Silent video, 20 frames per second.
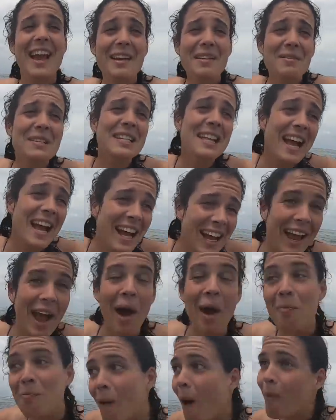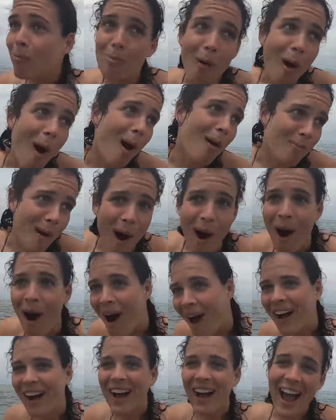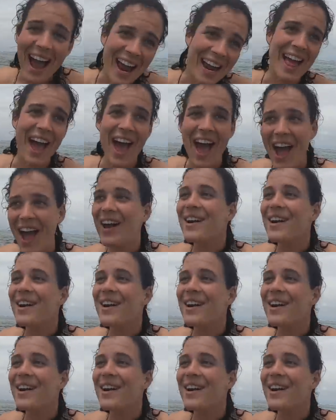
Yeah, he was like, hello.